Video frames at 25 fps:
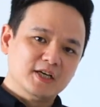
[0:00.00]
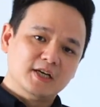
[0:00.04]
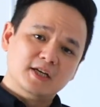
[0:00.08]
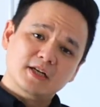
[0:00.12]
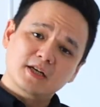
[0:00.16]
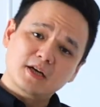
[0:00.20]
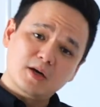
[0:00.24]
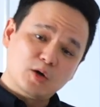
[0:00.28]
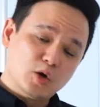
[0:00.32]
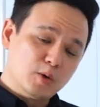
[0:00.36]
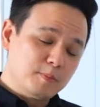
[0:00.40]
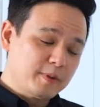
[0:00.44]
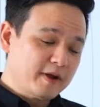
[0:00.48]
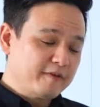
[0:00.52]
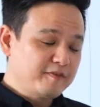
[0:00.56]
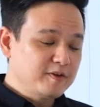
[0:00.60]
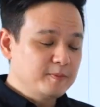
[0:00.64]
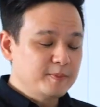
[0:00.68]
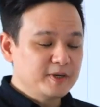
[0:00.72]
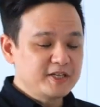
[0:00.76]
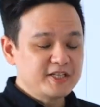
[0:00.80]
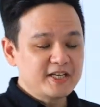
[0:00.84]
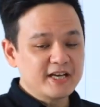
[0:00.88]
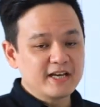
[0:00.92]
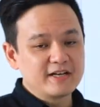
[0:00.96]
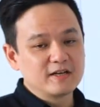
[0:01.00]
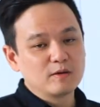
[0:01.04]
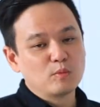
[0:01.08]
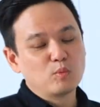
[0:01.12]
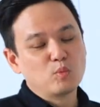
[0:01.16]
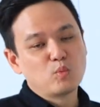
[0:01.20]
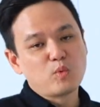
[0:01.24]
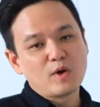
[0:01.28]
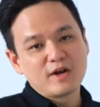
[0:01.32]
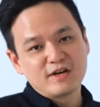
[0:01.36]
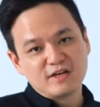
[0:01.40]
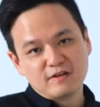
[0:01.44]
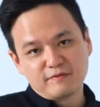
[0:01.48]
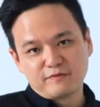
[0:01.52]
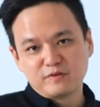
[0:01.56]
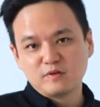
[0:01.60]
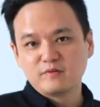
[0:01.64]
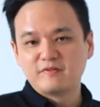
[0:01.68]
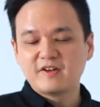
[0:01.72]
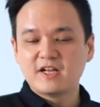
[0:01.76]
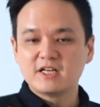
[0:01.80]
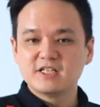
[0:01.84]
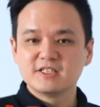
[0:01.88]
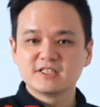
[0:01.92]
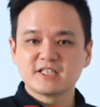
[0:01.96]
I hope everybody had a wonderful
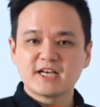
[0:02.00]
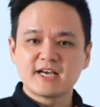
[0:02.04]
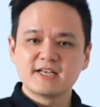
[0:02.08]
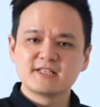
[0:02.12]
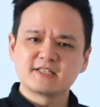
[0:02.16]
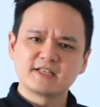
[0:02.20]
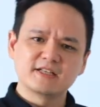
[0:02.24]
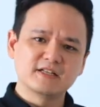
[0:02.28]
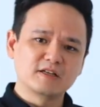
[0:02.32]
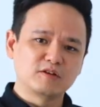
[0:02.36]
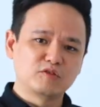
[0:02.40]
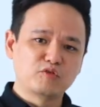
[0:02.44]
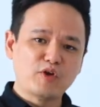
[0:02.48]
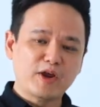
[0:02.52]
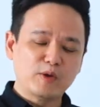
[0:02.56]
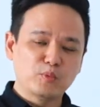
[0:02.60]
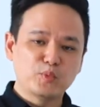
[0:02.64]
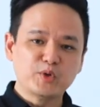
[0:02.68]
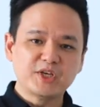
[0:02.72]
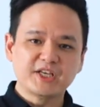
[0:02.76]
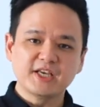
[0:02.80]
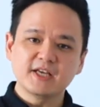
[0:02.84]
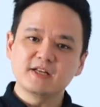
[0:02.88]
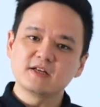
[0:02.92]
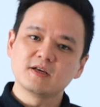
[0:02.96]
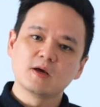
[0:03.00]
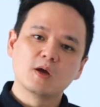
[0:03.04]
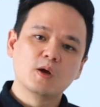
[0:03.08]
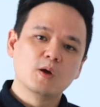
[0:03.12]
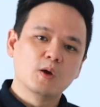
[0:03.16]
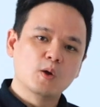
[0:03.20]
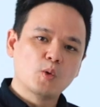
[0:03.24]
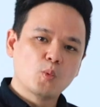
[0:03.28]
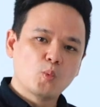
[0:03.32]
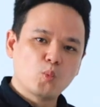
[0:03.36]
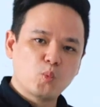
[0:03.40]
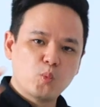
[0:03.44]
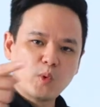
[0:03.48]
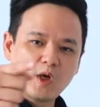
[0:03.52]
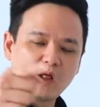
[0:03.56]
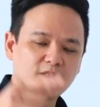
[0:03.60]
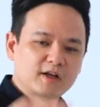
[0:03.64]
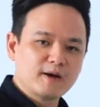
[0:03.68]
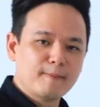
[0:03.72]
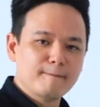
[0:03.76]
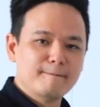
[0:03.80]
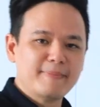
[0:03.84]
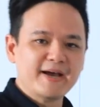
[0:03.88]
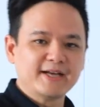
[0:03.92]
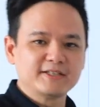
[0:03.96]
Valentine's and a great weekend.
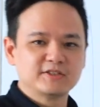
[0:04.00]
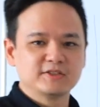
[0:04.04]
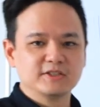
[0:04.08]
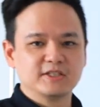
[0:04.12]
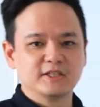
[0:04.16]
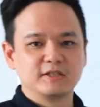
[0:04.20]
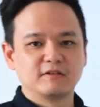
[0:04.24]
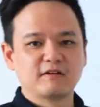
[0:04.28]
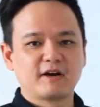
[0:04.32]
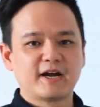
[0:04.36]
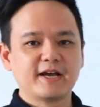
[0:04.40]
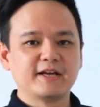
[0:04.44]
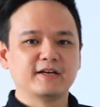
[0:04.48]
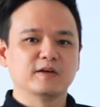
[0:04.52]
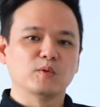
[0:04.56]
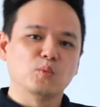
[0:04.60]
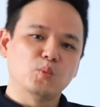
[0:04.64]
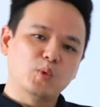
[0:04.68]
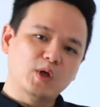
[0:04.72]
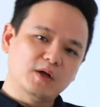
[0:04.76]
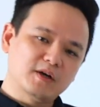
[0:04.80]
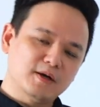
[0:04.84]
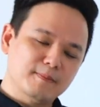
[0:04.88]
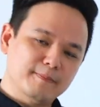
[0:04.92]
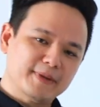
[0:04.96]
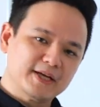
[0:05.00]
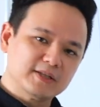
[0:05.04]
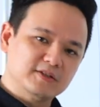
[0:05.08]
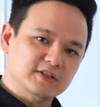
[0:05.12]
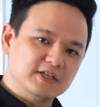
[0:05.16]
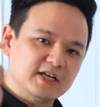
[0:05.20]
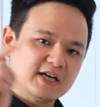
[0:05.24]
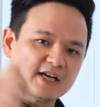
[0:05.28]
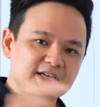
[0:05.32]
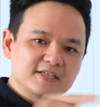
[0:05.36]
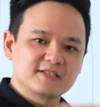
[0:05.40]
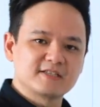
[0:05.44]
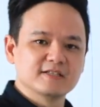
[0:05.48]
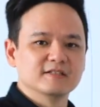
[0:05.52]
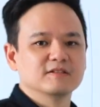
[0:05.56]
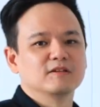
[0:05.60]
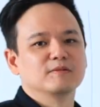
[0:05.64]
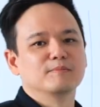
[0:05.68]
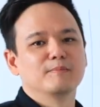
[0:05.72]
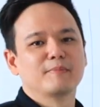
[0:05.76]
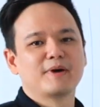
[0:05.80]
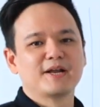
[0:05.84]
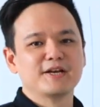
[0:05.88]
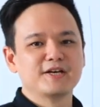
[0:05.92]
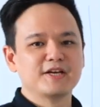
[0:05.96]
Welcome back to the grind and welcome back to the hustle
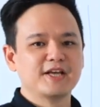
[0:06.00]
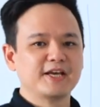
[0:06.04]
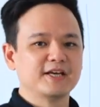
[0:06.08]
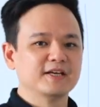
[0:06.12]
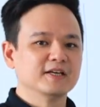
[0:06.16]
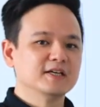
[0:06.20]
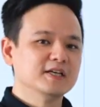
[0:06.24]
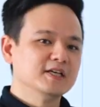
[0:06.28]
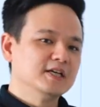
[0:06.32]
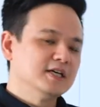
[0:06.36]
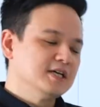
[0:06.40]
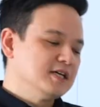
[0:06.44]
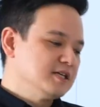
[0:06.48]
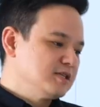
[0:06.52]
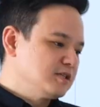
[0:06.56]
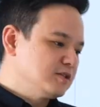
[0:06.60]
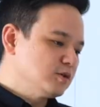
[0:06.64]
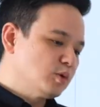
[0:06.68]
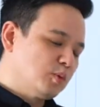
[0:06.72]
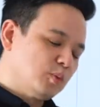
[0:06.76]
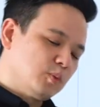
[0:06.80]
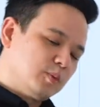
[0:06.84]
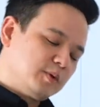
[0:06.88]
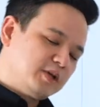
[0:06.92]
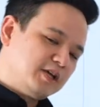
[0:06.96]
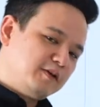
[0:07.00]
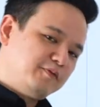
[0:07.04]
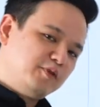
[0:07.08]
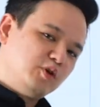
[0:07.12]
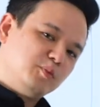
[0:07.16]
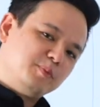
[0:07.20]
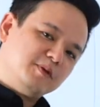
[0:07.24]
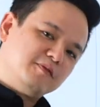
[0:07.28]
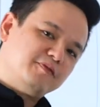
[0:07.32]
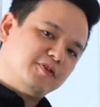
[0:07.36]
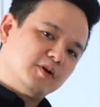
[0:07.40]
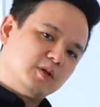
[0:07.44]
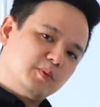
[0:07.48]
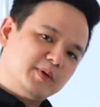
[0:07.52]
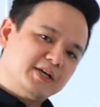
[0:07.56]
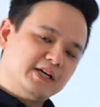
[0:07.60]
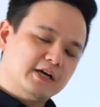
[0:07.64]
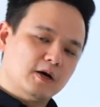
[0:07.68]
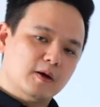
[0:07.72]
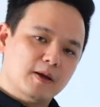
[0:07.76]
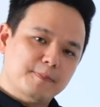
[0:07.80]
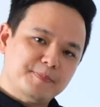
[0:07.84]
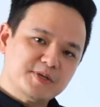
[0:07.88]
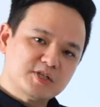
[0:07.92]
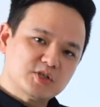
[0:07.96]
on Monday. So, if you've been following
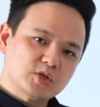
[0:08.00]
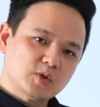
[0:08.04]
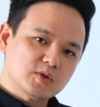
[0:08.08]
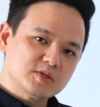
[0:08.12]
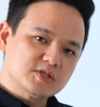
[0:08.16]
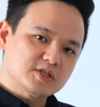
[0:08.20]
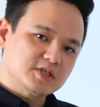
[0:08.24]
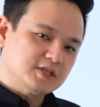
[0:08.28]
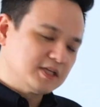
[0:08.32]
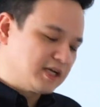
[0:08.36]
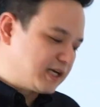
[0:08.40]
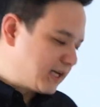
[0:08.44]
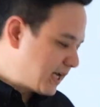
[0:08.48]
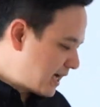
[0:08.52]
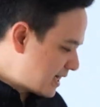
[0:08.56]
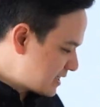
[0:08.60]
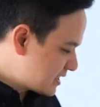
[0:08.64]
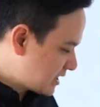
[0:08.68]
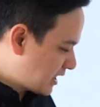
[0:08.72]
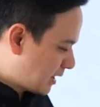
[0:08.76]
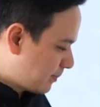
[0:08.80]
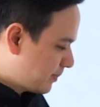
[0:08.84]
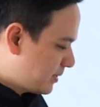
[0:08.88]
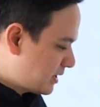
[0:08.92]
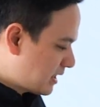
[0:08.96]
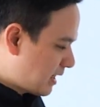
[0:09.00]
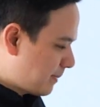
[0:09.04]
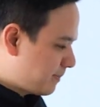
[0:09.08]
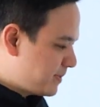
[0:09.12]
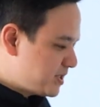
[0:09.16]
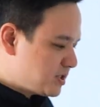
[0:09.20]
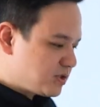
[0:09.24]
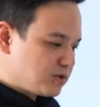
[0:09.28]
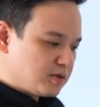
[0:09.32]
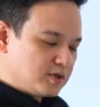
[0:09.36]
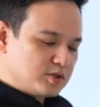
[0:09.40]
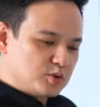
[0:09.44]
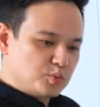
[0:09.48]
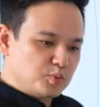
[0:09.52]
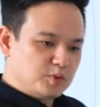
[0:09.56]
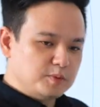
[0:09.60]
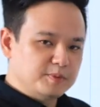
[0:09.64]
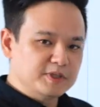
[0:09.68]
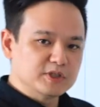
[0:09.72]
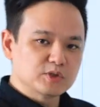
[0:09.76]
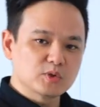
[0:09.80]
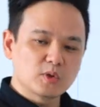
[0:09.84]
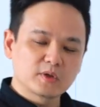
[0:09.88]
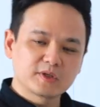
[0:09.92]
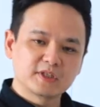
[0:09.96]
our episodes, the last couple of episodes, we've
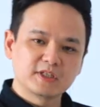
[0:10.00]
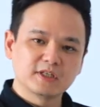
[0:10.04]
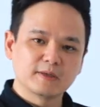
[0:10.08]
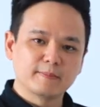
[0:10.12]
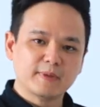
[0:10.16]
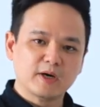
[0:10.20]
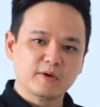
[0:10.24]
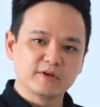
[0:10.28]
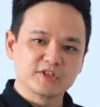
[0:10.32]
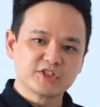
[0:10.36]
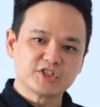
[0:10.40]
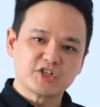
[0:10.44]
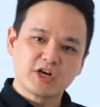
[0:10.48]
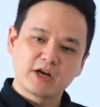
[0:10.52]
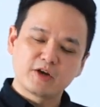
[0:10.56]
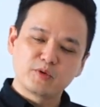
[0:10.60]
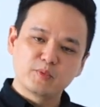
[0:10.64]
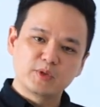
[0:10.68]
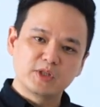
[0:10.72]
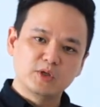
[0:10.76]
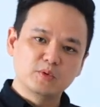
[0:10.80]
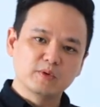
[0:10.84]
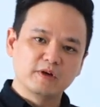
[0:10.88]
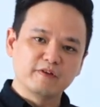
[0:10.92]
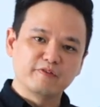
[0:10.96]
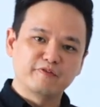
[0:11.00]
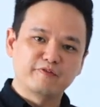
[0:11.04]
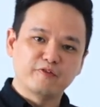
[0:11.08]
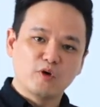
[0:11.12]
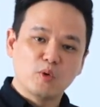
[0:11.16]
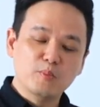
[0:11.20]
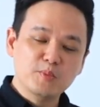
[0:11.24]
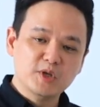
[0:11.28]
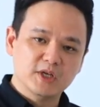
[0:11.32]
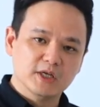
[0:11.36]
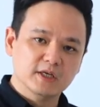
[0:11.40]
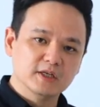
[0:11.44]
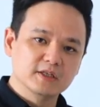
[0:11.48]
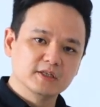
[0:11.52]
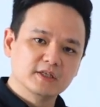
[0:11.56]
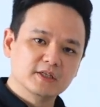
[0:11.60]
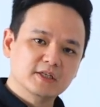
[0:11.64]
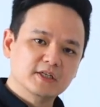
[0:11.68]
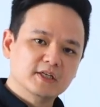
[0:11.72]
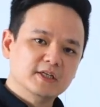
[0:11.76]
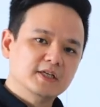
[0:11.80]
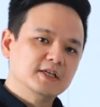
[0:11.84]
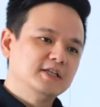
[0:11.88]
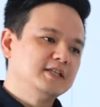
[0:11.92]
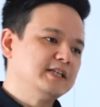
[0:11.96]
been talking about sharing with you a formula
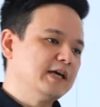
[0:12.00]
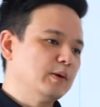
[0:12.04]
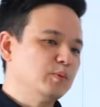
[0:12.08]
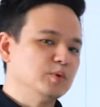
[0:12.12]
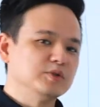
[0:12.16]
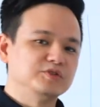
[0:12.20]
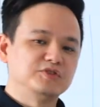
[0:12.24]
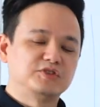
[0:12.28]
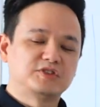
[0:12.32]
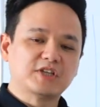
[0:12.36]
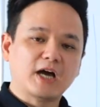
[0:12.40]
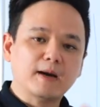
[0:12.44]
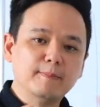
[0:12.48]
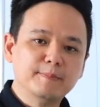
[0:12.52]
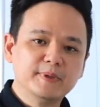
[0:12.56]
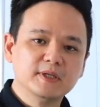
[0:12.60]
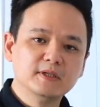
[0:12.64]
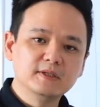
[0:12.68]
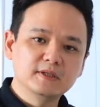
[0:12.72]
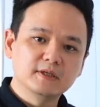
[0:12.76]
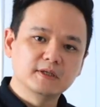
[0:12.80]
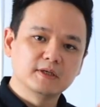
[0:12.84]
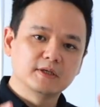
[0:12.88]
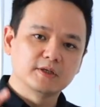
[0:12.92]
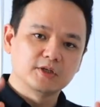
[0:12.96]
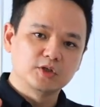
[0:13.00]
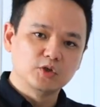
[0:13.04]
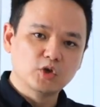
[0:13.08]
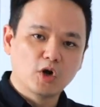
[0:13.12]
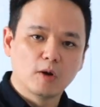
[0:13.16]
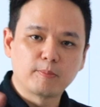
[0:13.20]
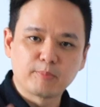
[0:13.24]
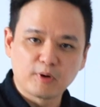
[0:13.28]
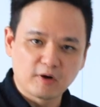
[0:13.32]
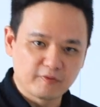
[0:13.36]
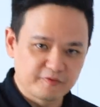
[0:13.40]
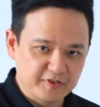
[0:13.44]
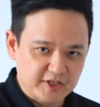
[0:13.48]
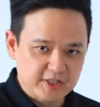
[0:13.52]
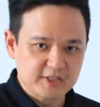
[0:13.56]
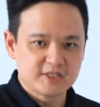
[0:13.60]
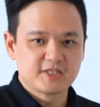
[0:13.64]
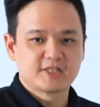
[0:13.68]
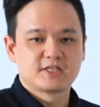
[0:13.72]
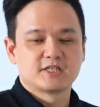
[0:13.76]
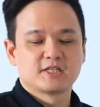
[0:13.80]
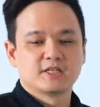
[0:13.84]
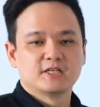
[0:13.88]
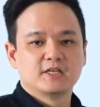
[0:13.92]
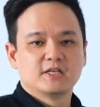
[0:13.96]
that will double your
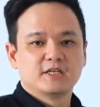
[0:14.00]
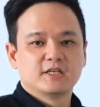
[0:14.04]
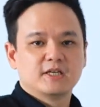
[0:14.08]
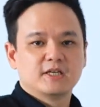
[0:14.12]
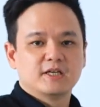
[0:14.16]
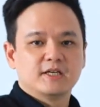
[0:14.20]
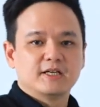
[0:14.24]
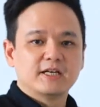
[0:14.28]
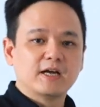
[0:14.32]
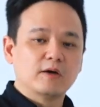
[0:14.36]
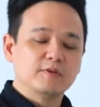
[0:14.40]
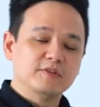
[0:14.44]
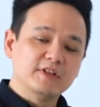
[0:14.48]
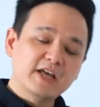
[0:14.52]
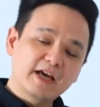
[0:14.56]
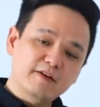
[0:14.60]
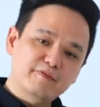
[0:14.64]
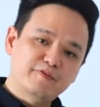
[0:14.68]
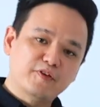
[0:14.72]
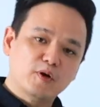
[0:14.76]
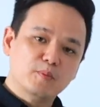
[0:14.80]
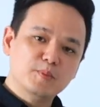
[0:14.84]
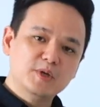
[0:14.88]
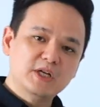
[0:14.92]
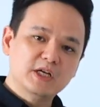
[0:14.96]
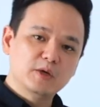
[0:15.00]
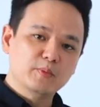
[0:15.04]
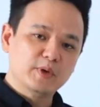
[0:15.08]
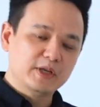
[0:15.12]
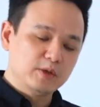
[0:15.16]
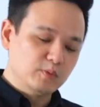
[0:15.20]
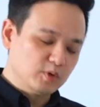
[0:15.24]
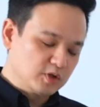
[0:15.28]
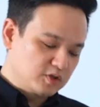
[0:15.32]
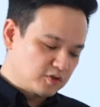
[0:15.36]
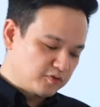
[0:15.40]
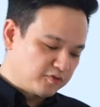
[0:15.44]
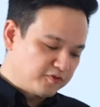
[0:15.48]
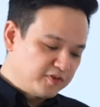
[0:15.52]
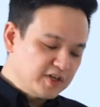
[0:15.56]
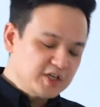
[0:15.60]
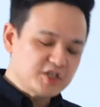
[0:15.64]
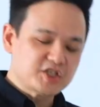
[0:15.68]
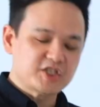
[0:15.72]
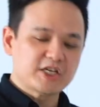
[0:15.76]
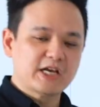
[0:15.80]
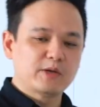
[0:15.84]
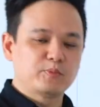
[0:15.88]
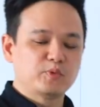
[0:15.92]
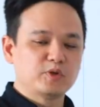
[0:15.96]
profits. Now, that formula, when it was
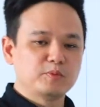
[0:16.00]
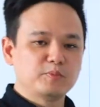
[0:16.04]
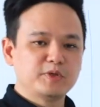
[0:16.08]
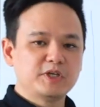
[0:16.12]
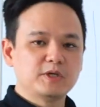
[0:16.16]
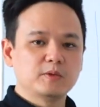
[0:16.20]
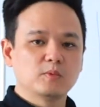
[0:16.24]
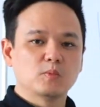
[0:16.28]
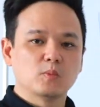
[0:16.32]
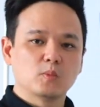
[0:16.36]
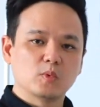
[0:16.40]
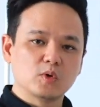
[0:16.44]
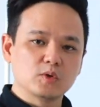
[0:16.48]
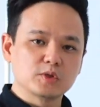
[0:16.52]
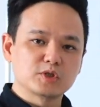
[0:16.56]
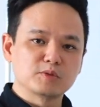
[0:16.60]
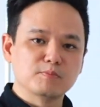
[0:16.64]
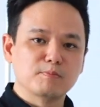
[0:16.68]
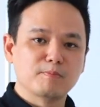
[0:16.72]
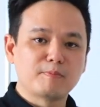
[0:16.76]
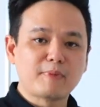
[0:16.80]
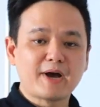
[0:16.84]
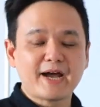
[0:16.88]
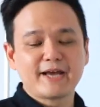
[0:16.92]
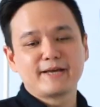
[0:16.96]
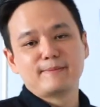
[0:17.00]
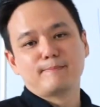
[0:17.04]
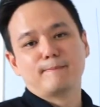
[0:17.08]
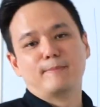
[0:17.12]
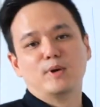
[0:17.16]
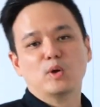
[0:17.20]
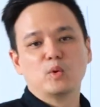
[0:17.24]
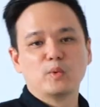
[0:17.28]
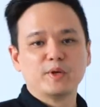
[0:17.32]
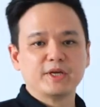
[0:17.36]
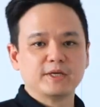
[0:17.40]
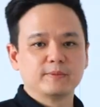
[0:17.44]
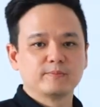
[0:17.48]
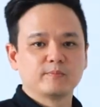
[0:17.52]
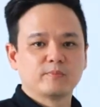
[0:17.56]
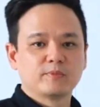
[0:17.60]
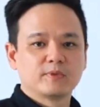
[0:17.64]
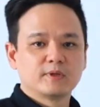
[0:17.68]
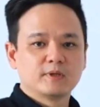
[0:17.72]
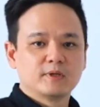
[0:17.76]
first shared with me, was mind-blowing.